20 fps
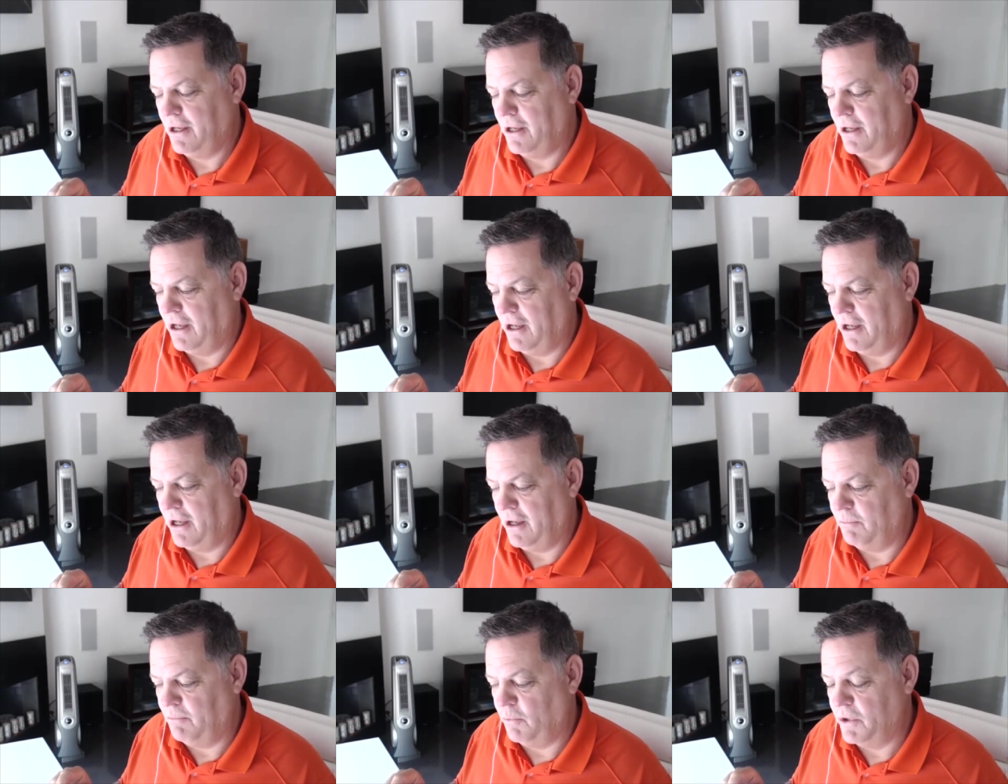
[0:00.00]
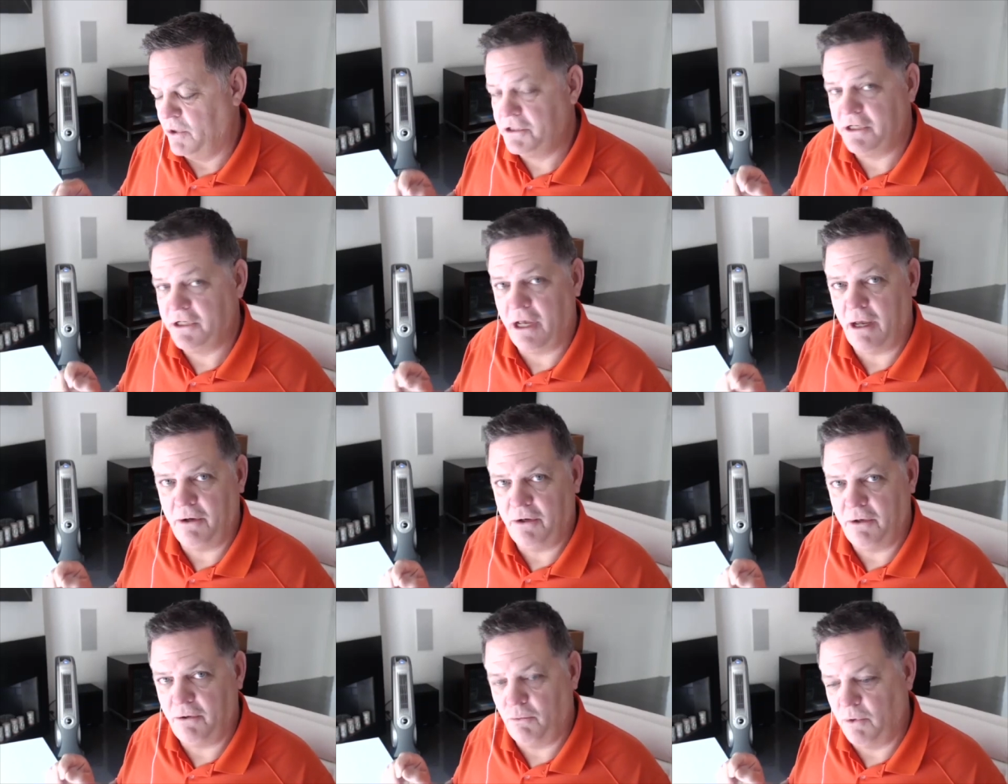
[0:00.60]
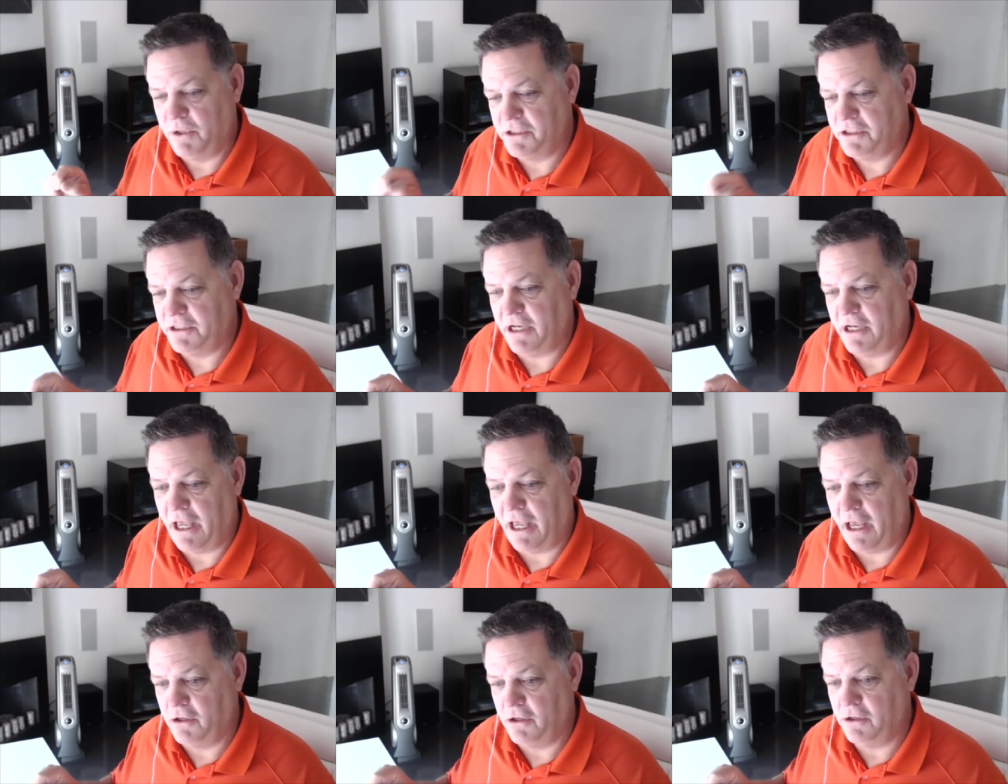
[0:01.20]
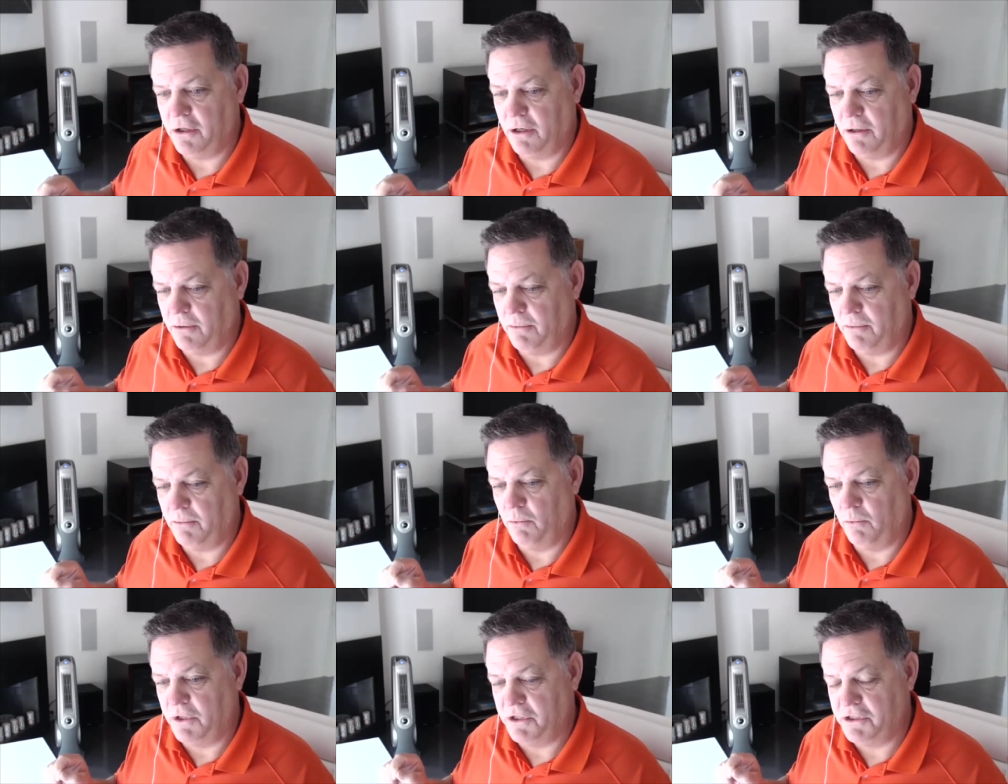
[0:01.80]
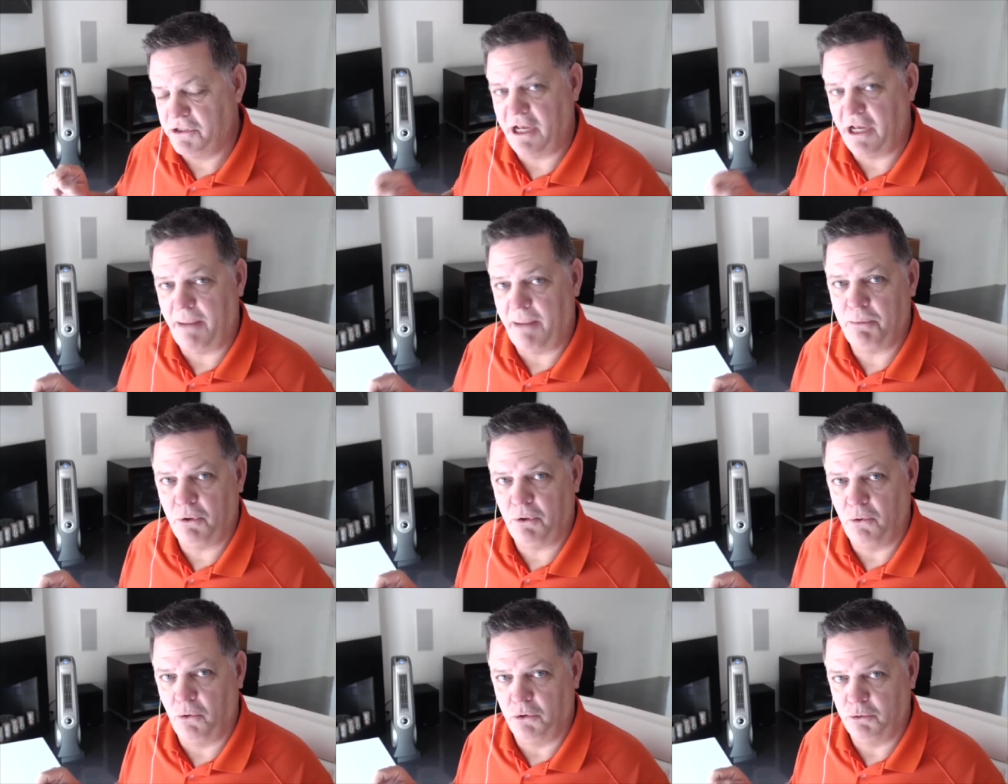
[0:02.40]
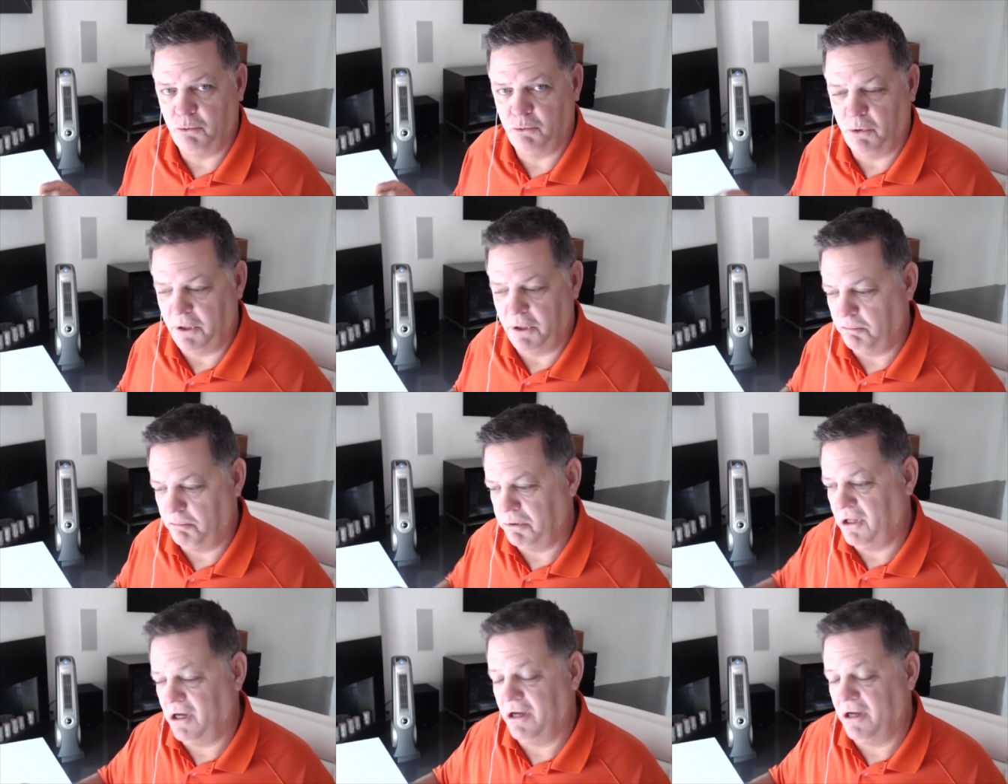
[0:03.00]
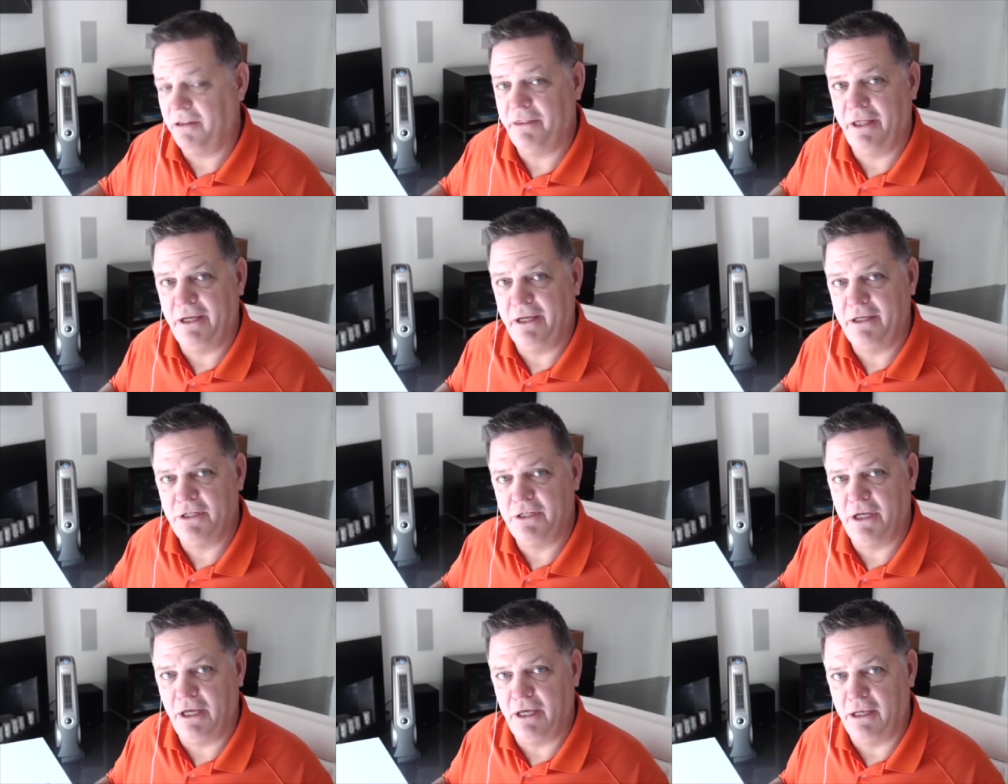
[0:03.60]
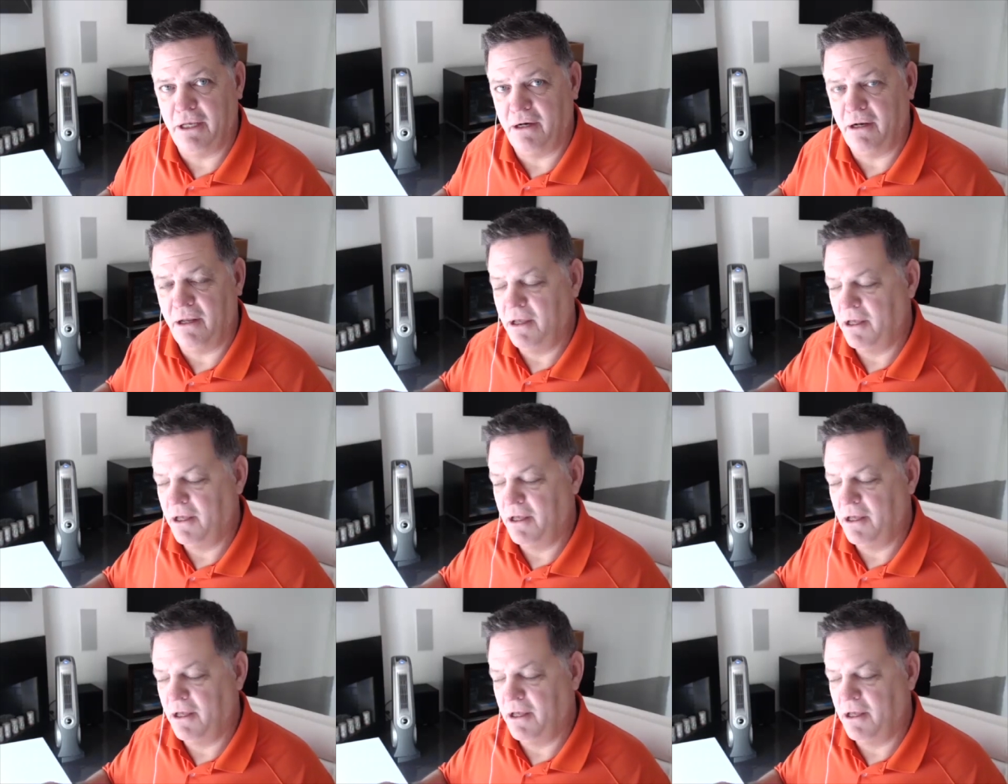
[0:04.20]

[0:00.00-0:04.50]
um, rece- rece- receptacles where you plug things in.